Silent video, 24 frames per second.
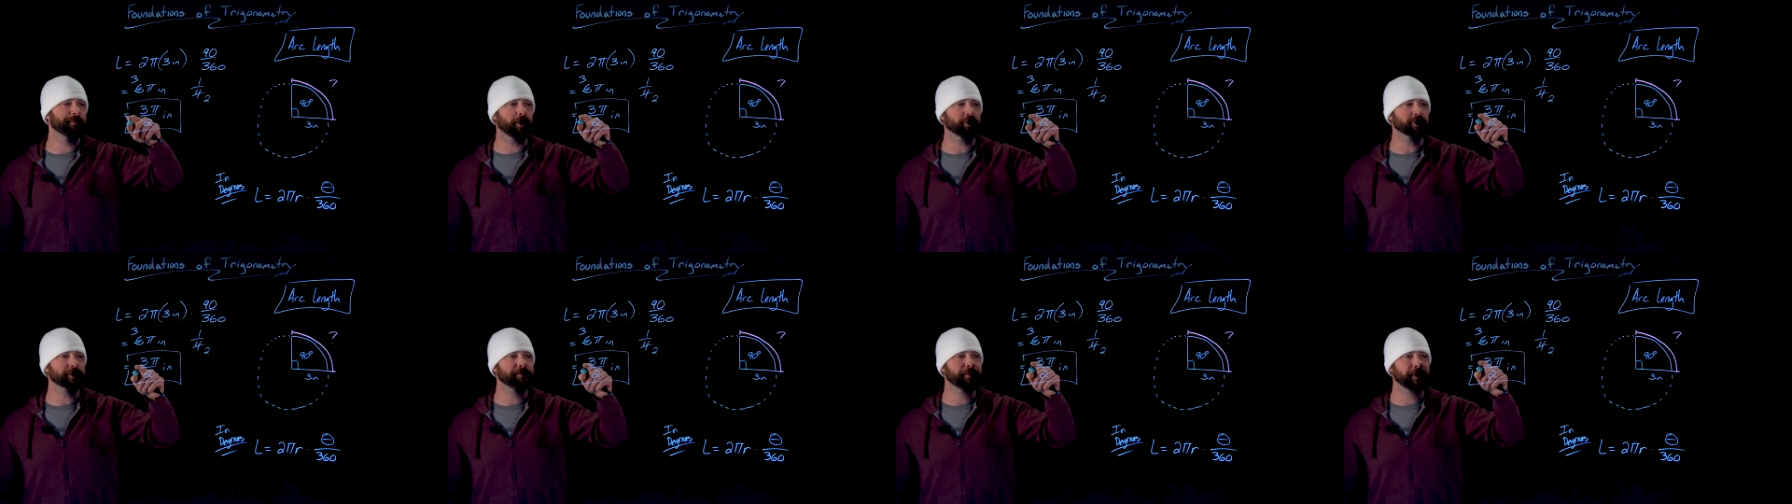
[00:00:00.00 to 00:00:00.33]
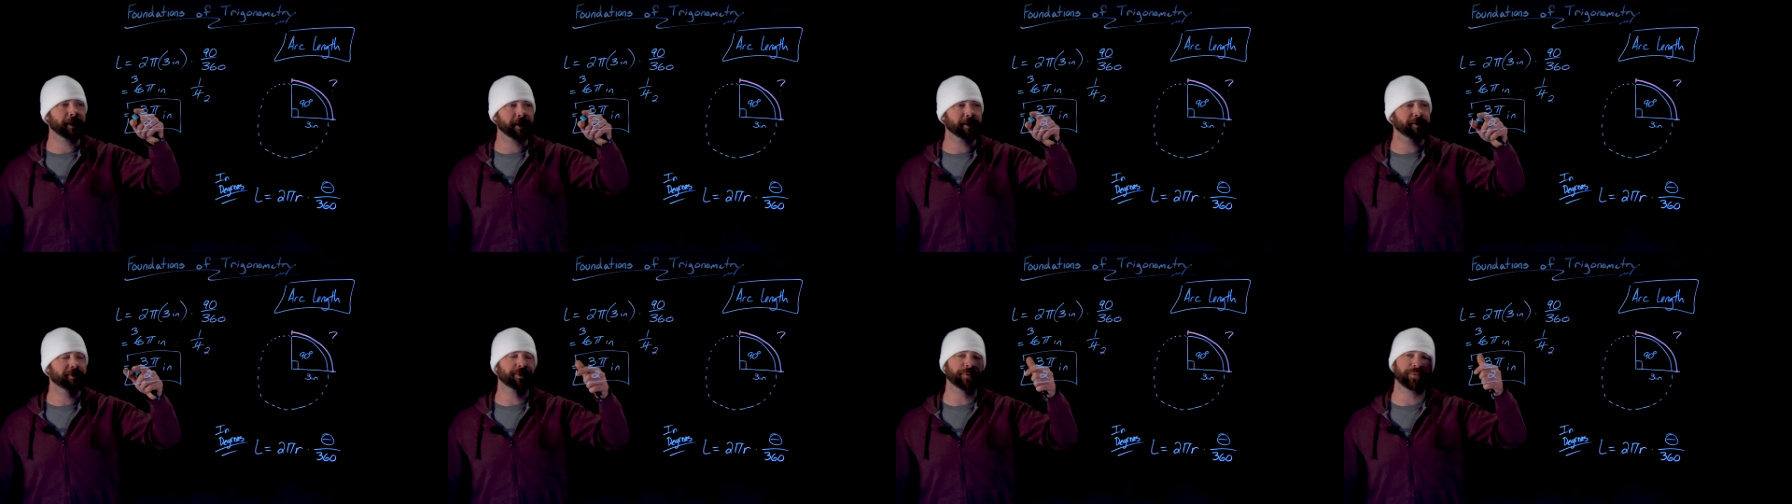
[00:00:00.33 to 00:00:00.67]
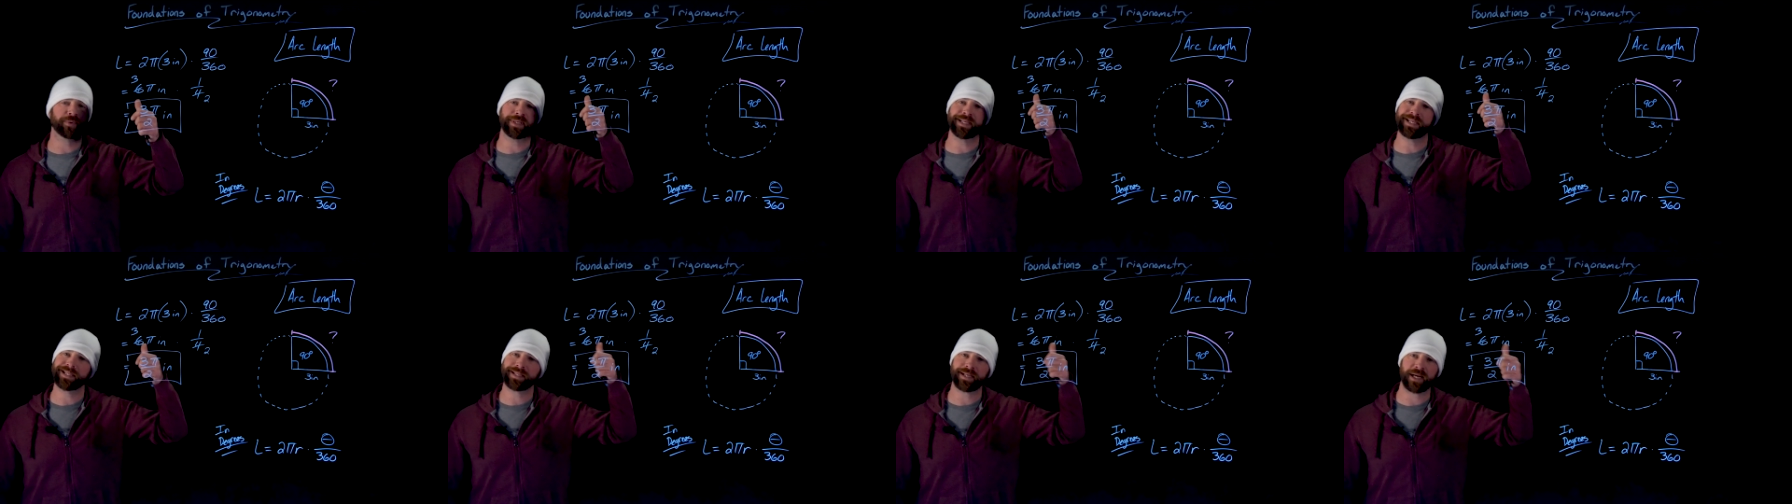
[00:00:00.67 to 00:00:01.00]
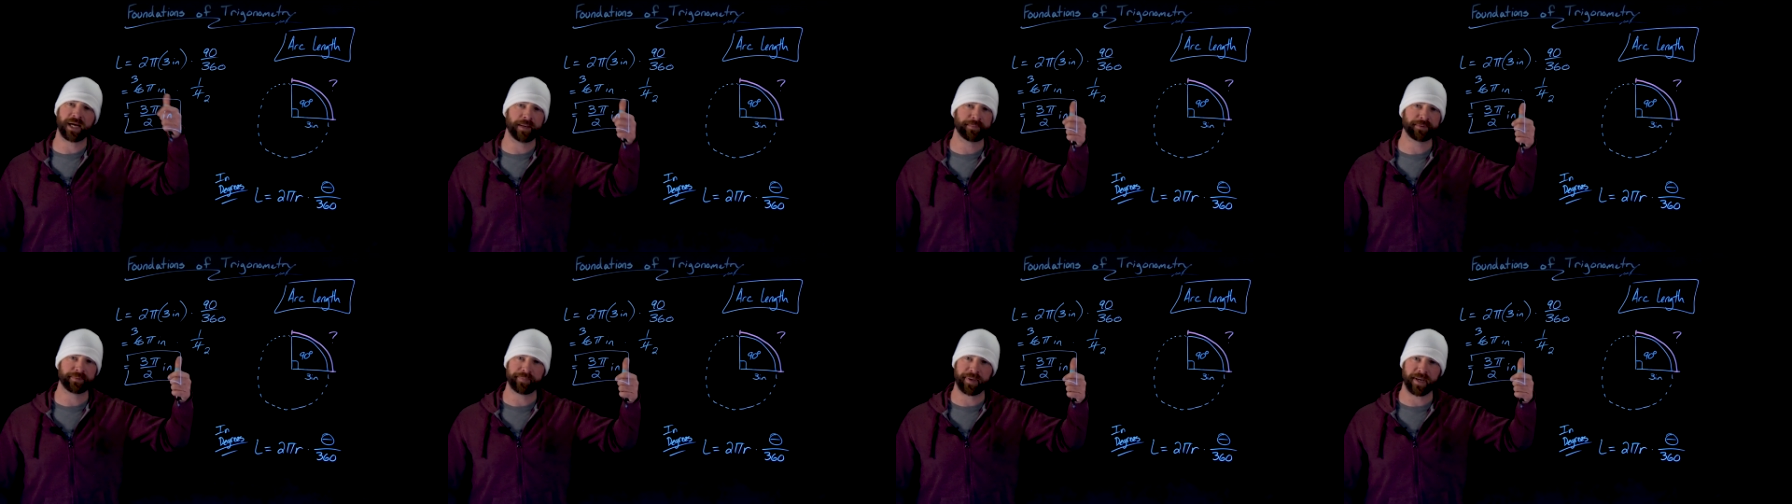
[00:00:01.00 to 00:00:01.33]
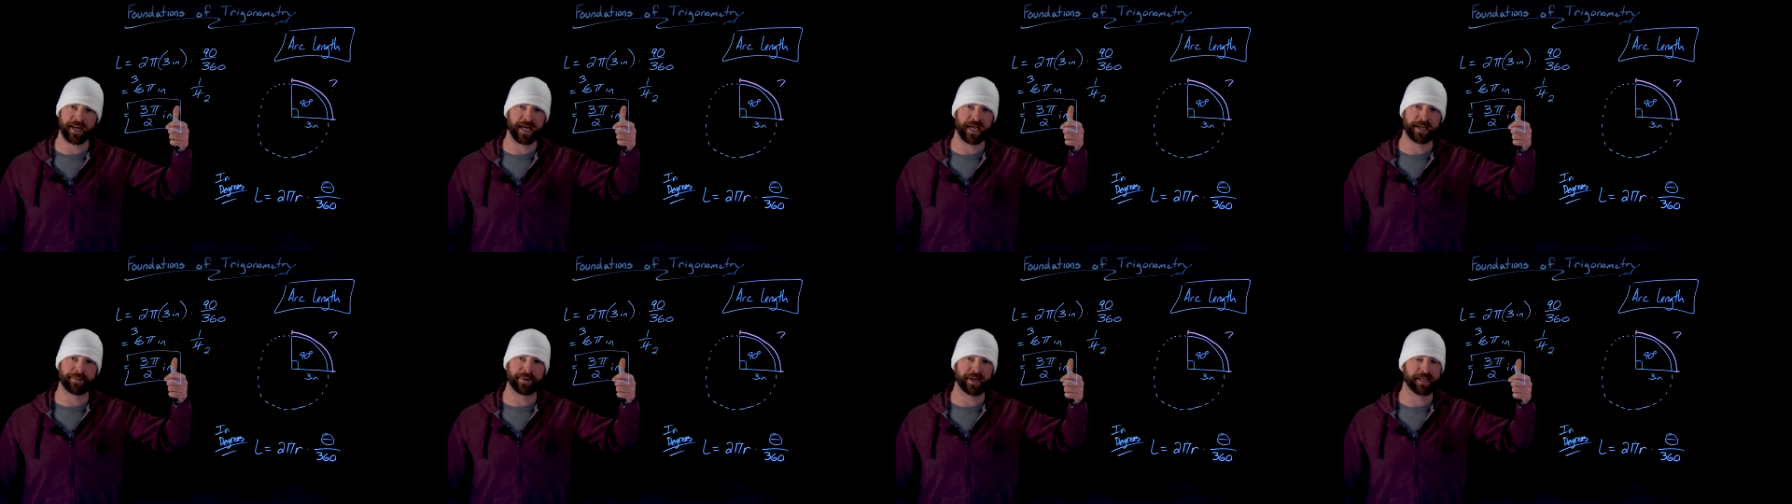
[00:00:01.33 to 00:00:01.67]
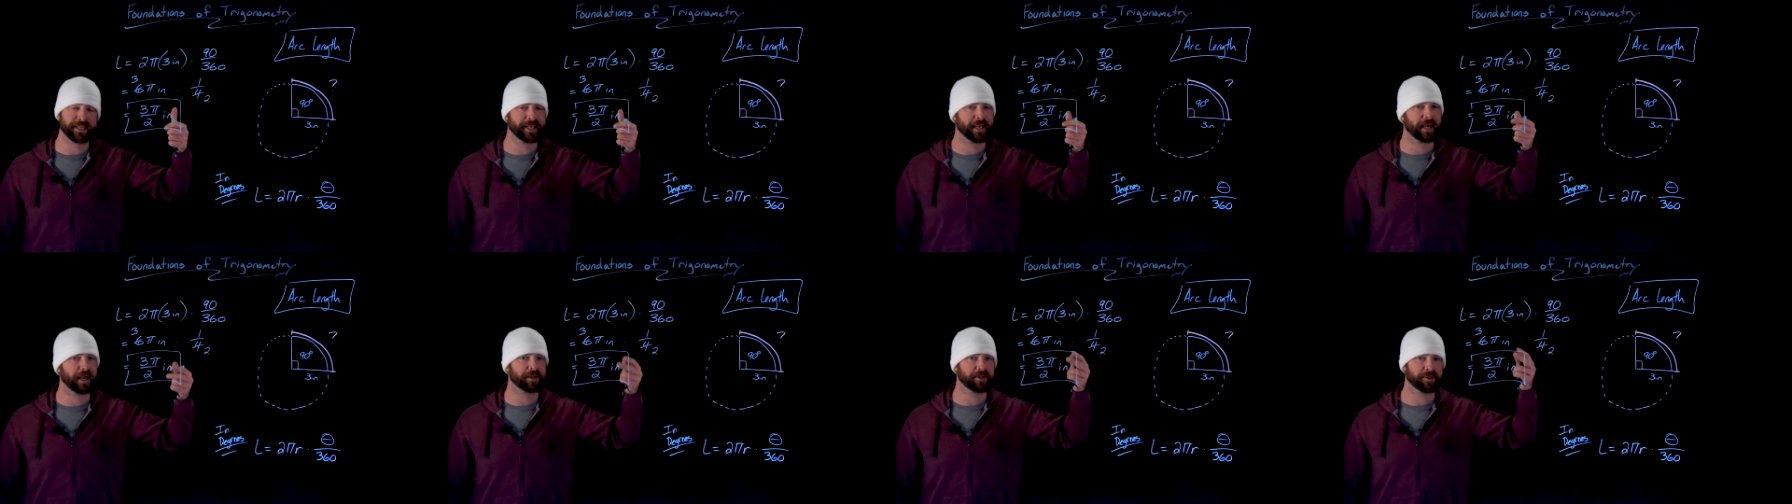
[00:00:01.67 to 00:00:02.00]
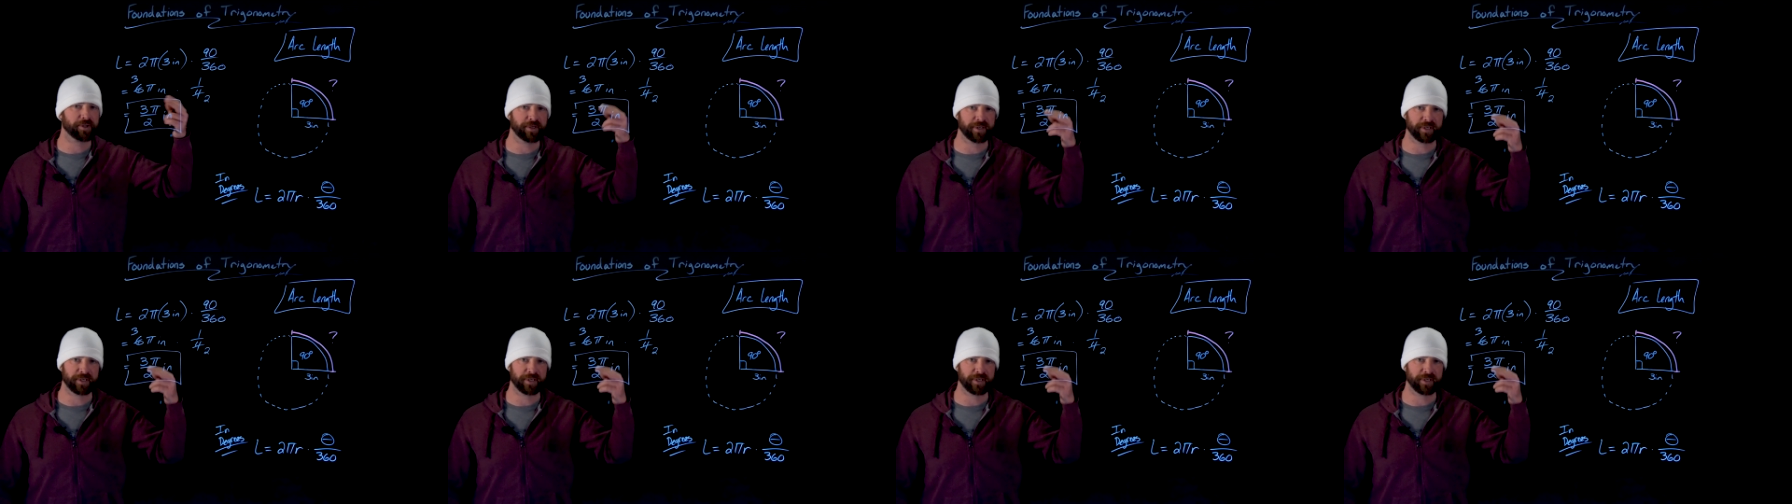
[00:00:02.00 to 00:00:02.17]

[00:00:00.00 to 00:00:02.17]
multiply three times pi in my calculator